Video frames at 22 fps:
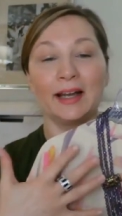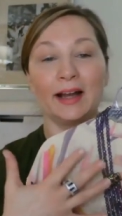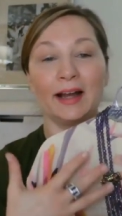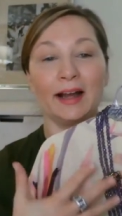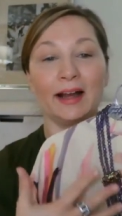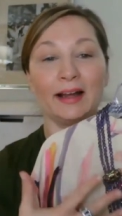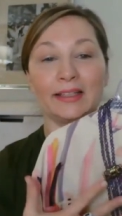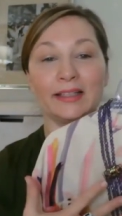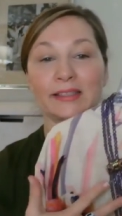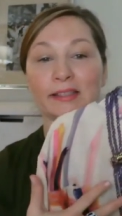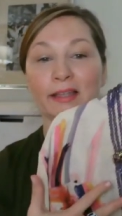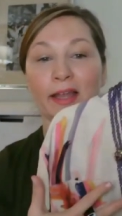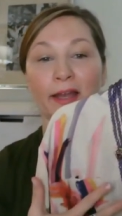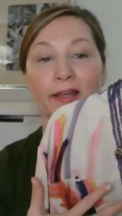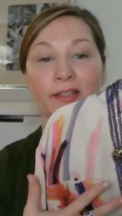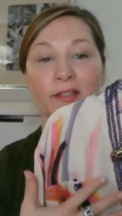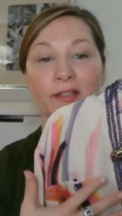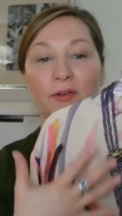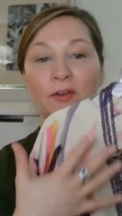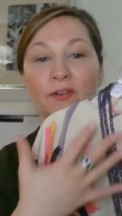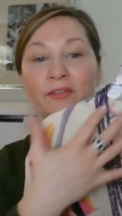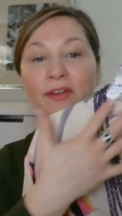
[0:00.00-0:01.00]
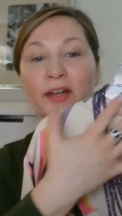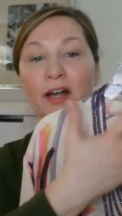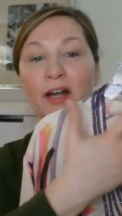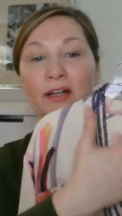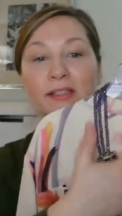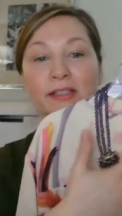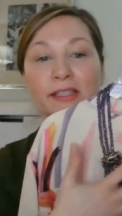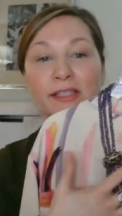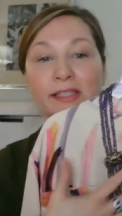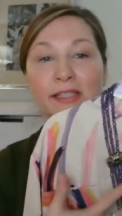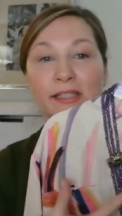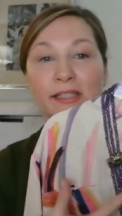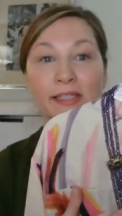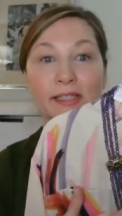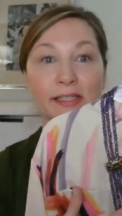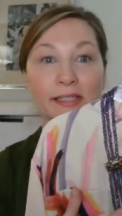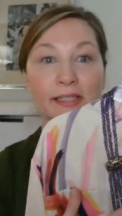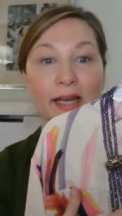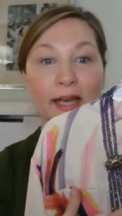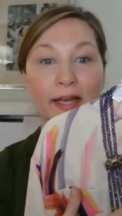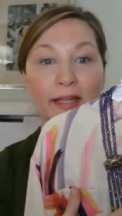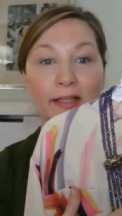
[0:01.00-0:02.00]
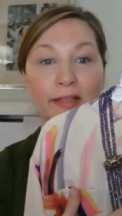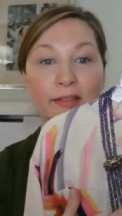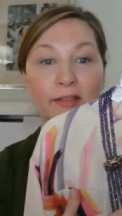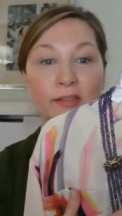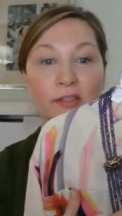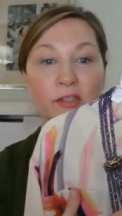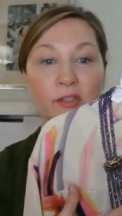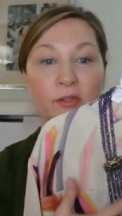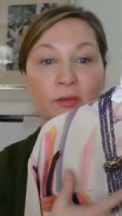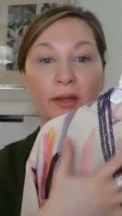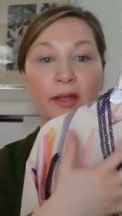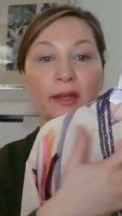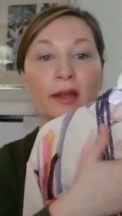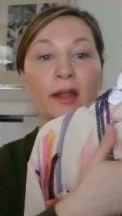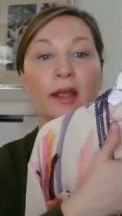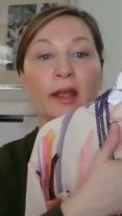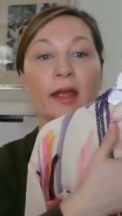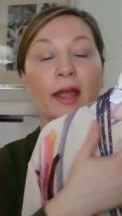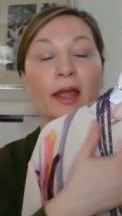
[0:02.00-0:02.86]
Uh, it's got sort of an artistic style to it.